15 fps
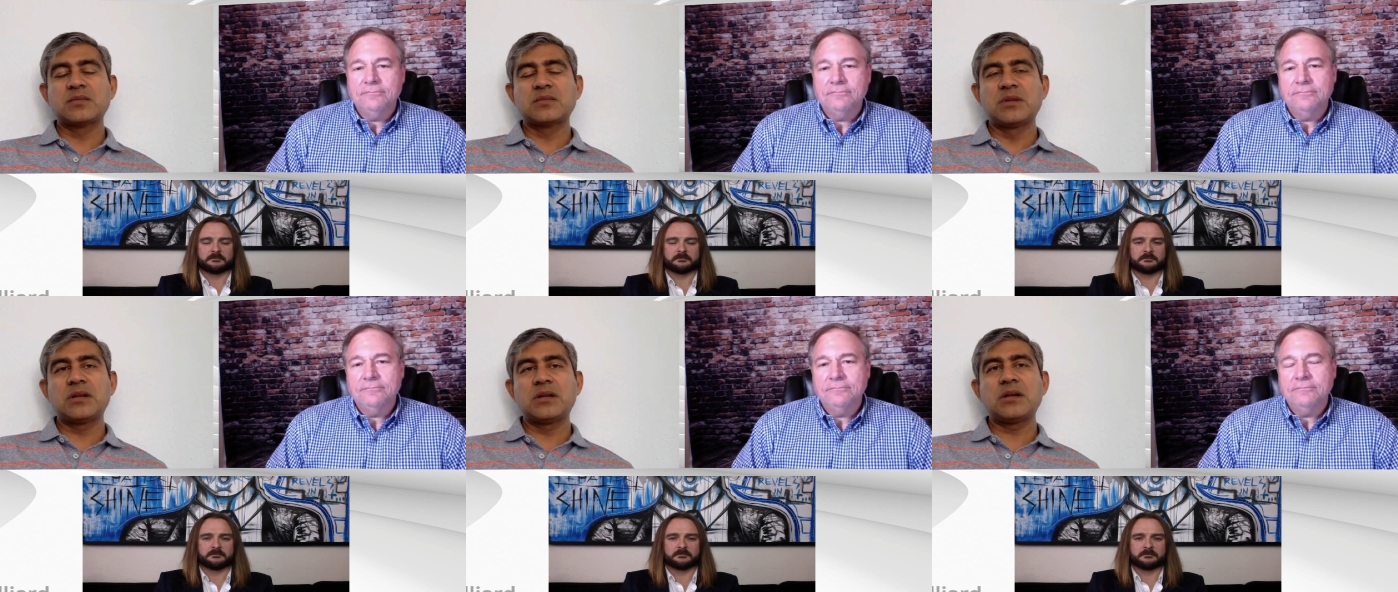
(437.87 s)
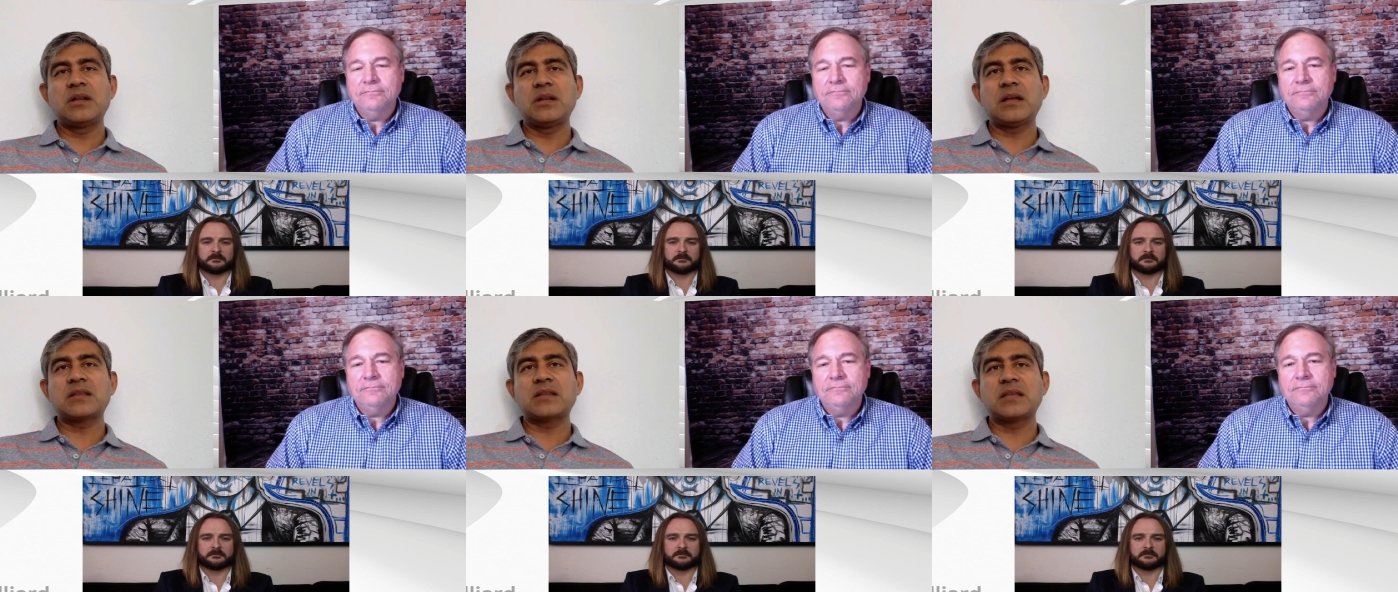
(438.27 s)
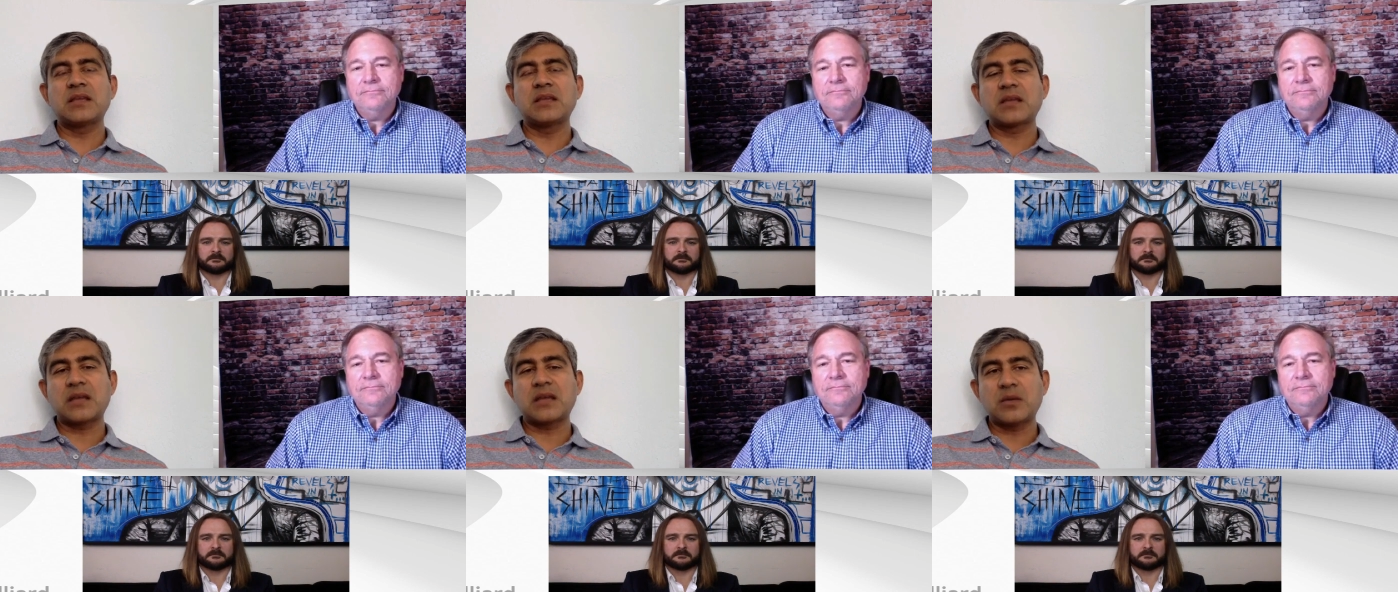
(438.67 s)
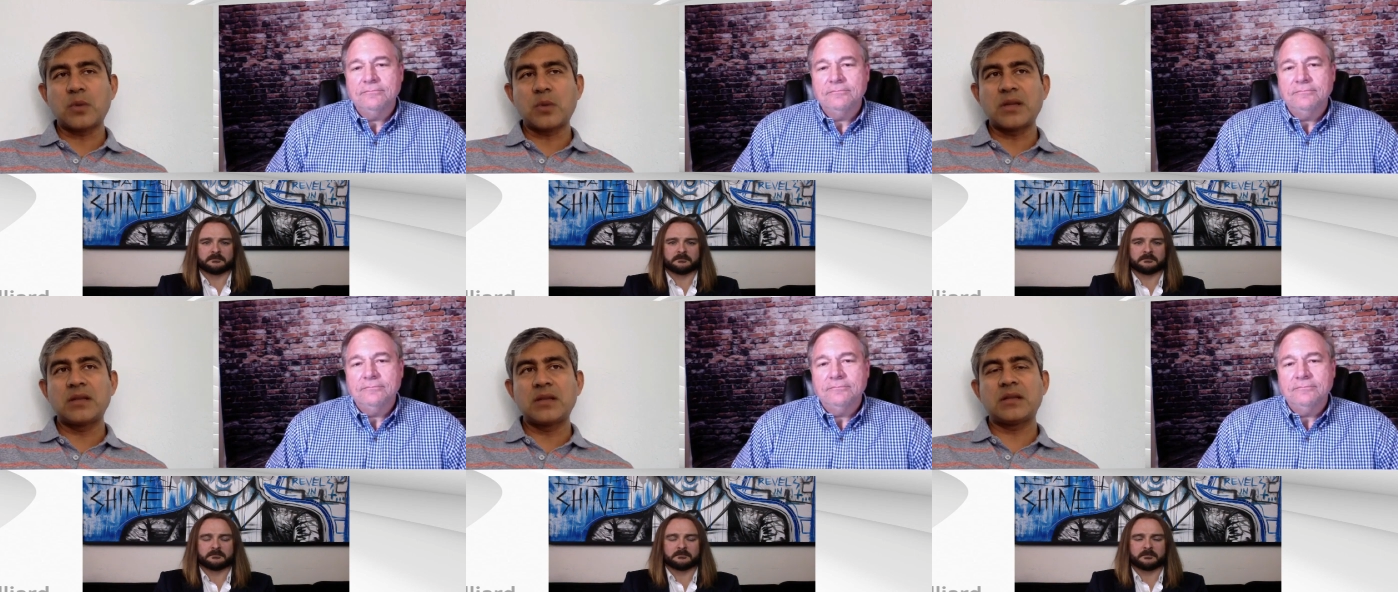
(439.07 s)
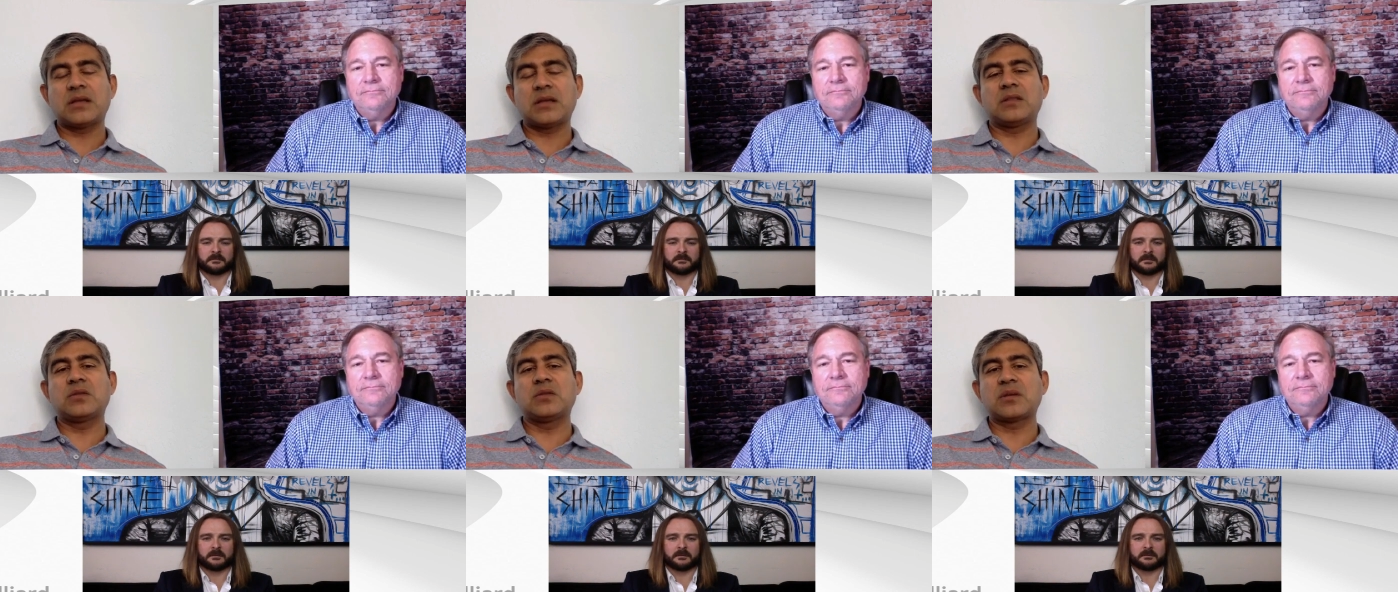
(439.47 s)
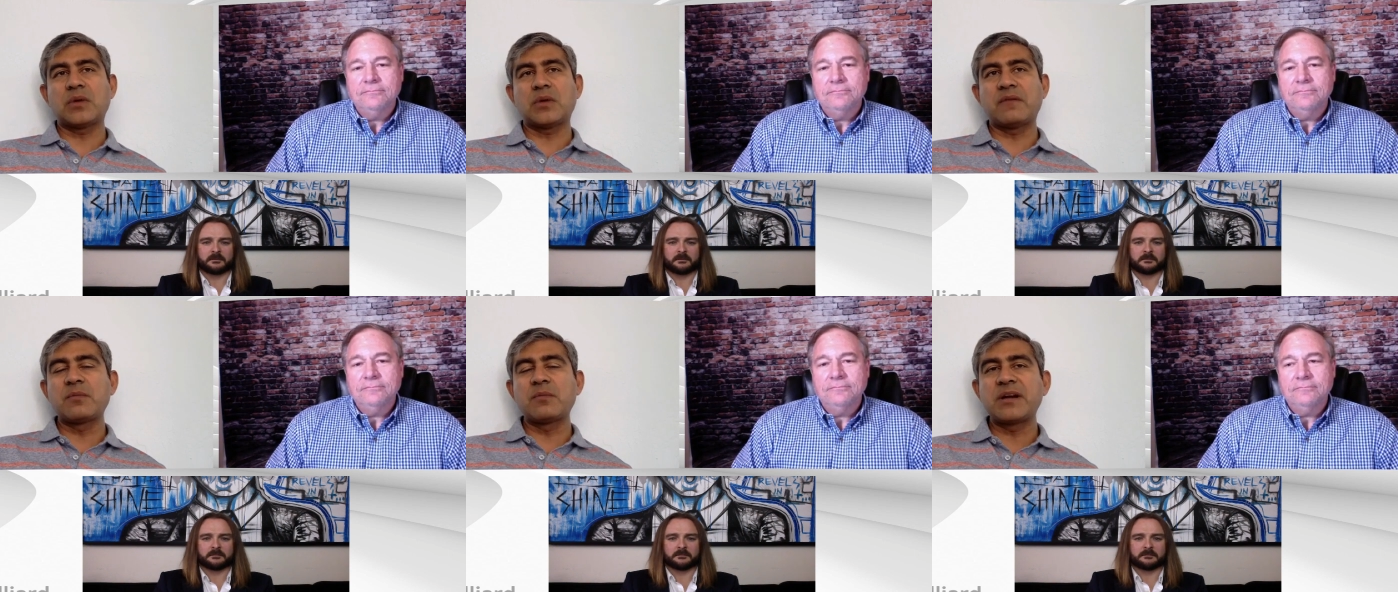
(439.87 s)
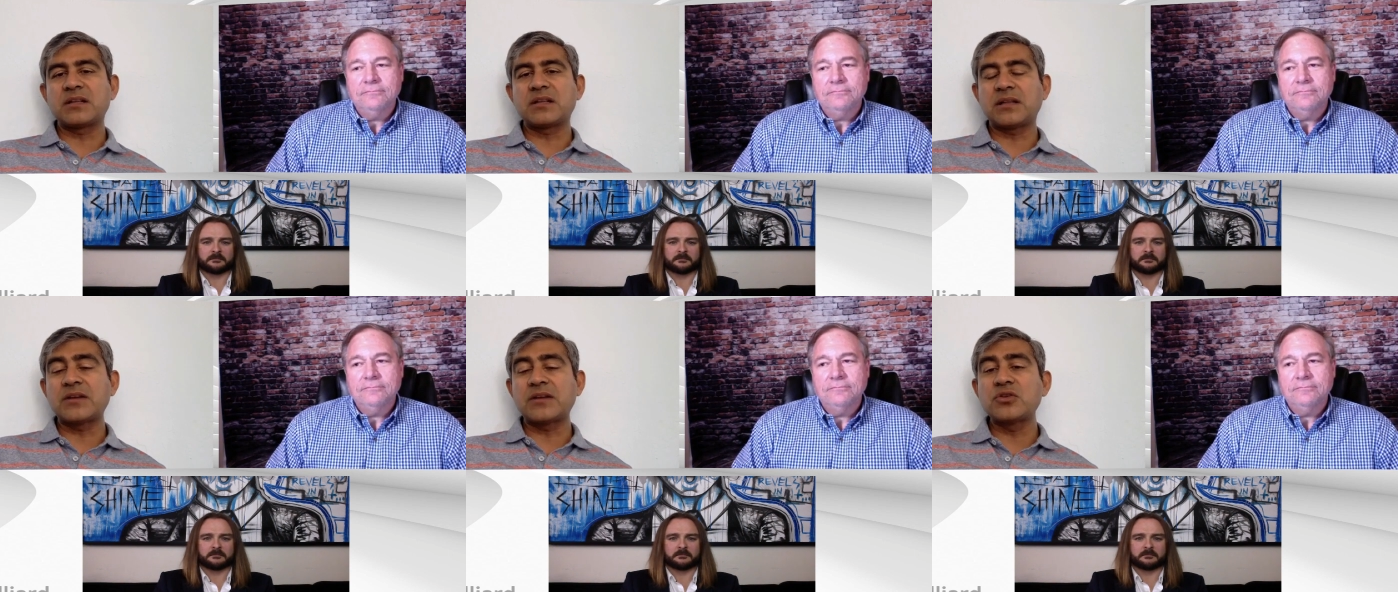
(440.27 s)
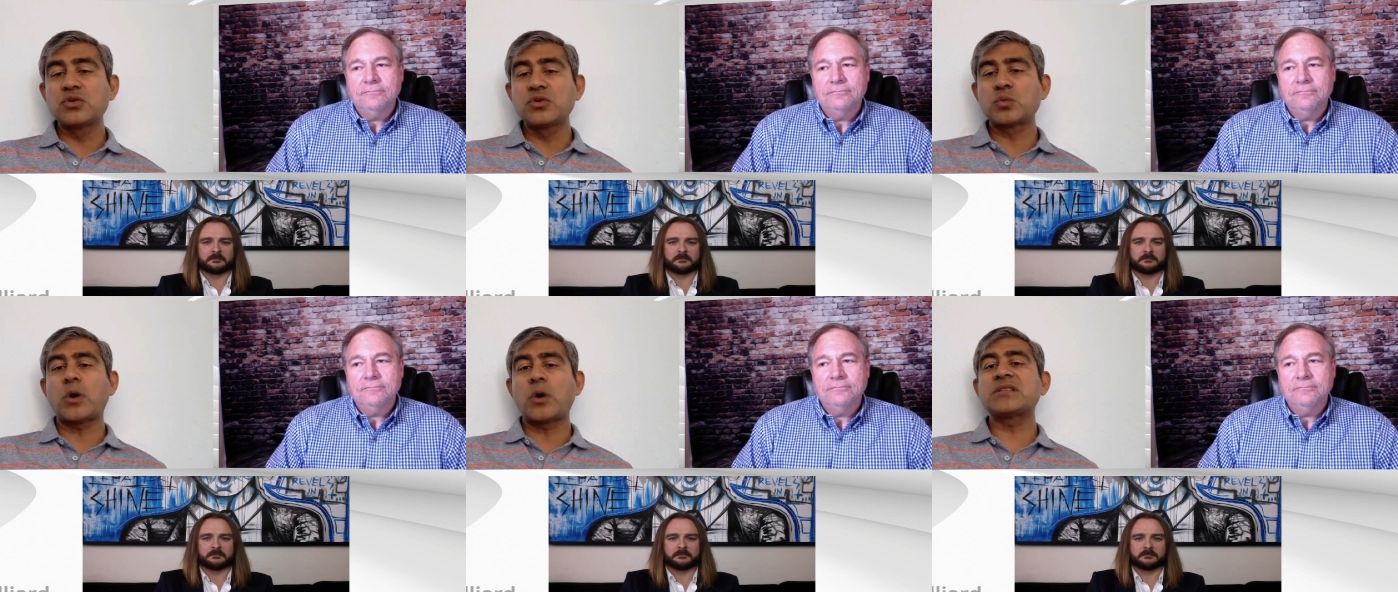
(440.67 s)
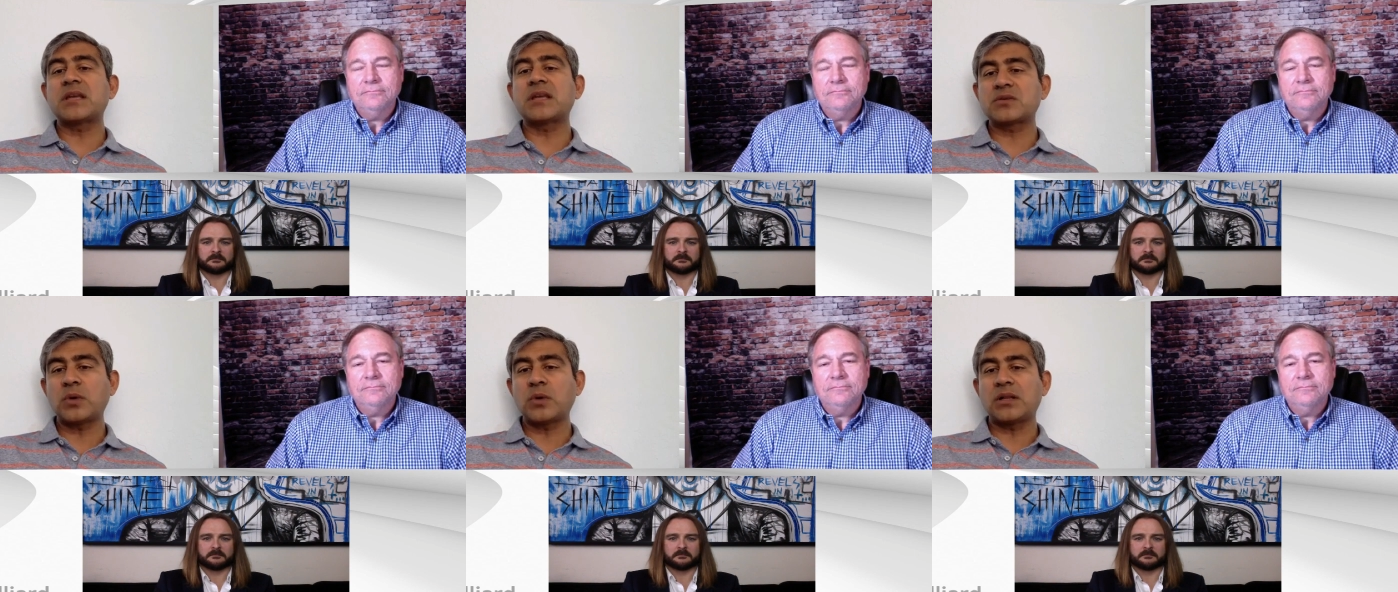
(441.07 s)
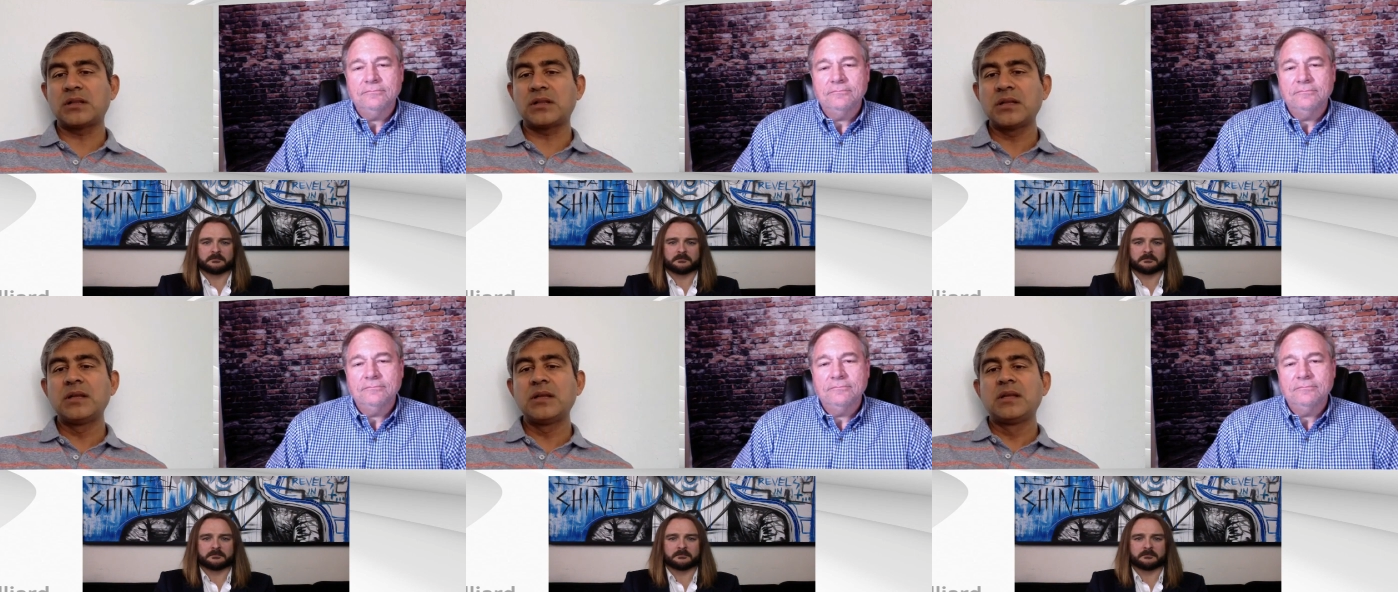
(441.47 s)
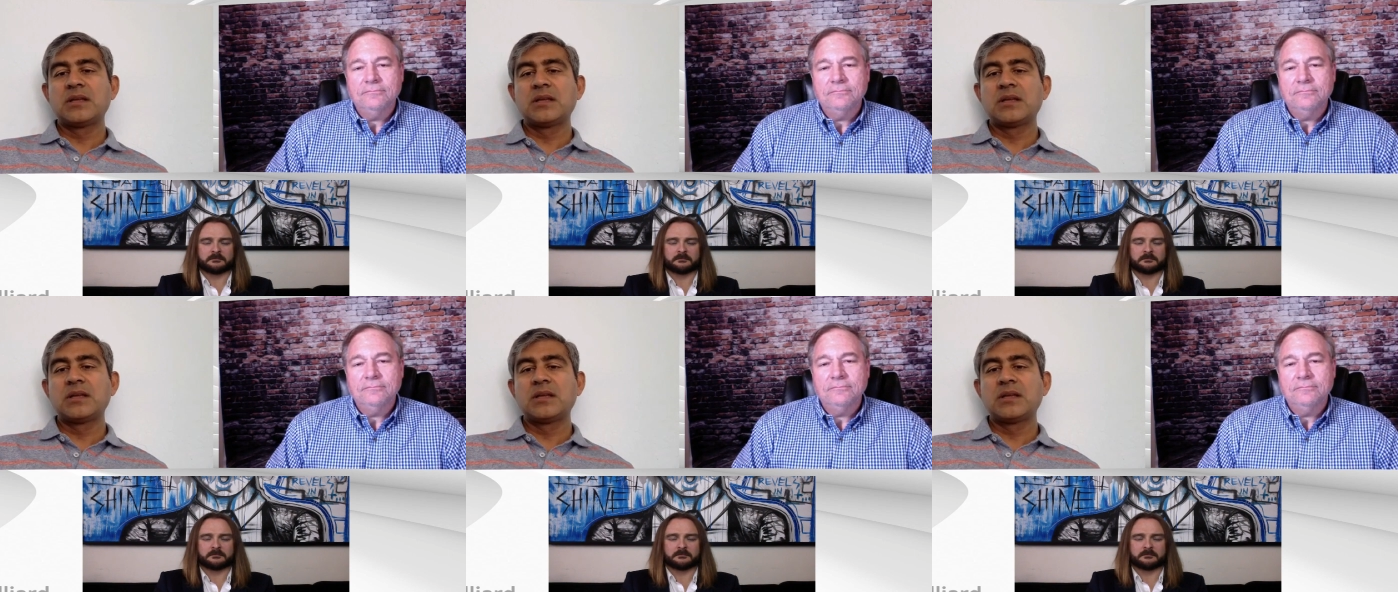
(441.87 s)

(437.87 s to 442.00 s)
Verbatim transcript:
Speaker 1: similarly, I think uh, when uh, everybody doesn't like to use voice as well.